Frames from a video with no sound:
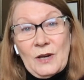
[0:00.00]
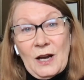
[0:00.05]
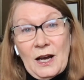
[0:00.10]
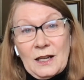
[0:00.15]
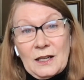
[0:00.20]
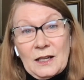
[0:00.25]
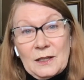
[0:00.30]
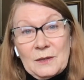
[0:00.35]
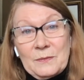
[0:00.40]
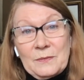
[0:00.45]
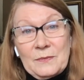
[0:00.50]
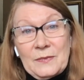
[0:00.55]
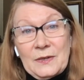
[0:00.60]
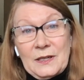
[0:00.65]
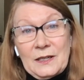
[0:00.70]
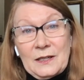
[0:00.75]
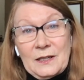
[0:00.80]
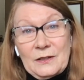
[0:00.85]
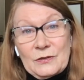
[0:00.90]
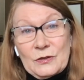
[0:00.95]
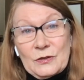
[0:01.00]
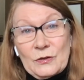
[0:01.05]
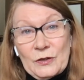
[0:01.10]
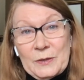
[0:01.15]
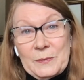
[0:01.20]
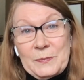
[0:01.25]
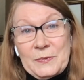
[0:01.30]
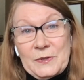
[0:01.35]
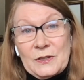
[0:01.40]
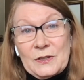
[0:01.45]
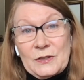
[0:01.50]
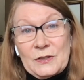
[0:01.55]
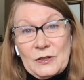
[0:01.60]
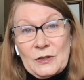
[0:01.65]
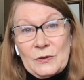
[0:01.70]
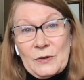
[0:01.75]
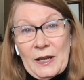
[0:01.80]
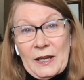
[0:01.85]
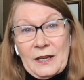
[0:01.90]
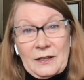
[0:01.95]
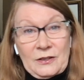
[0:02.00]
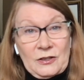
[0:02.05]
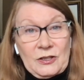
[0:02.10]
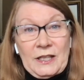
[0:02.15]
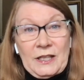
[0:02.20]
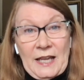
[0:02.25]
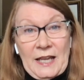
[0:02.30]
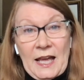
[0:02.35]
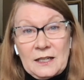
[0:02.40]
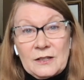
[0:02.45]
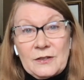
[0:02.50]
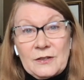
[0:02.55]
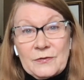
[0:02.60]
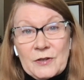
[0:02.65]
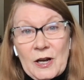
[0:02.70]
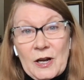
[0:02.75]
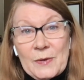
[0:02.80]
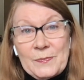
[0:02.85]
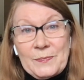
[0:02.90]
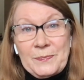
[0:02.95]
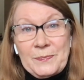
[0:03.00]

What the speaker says: 2-column script to actually edit